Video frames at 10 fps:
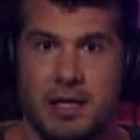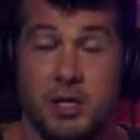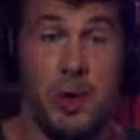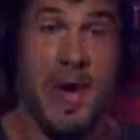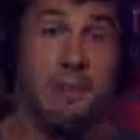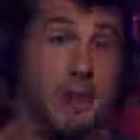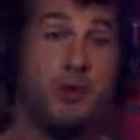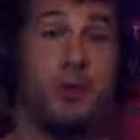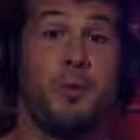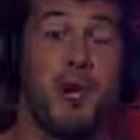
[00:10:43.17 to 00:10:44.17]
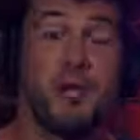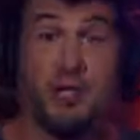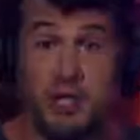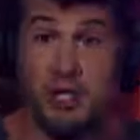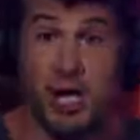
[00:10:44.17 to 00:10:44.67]
You hate big
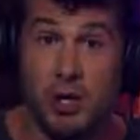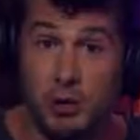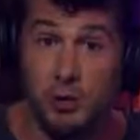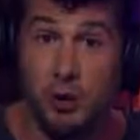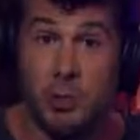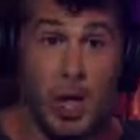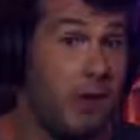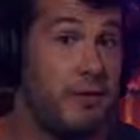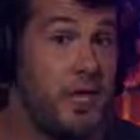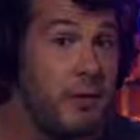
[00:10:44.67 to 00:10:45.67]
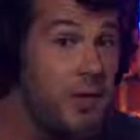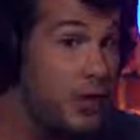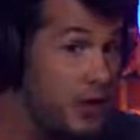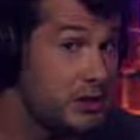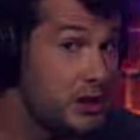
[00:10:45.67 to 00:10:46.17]
corporations as a general rule, but all of a sudden they
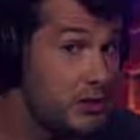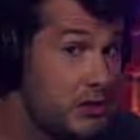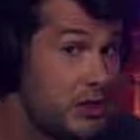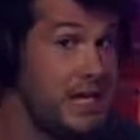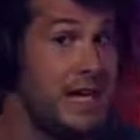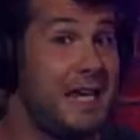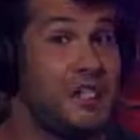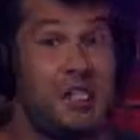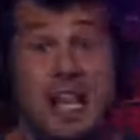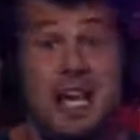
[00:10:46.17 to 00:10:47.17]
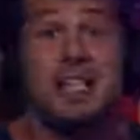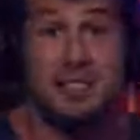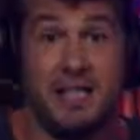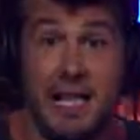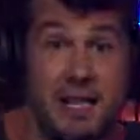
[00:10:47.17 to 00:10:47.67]
toss a little bit of THC
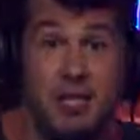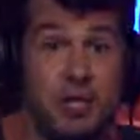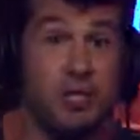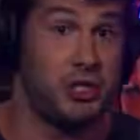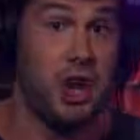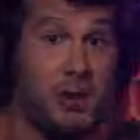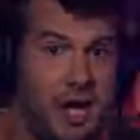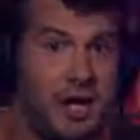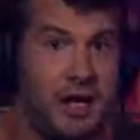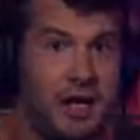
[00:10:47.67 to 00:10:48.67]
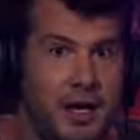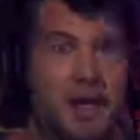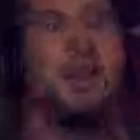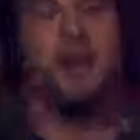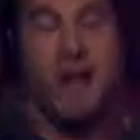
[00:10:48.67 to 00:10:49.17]
isolate into your soda.
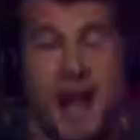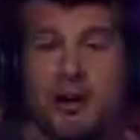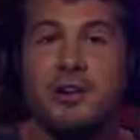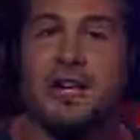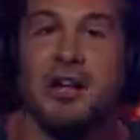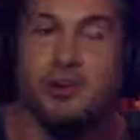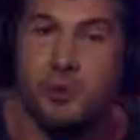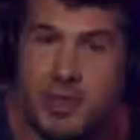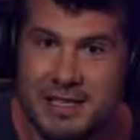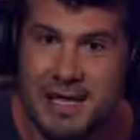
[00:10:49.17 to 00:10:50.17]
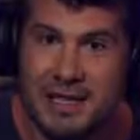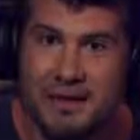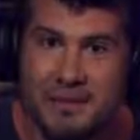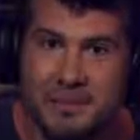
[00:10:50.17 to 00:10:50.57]
They're inherently altruistic.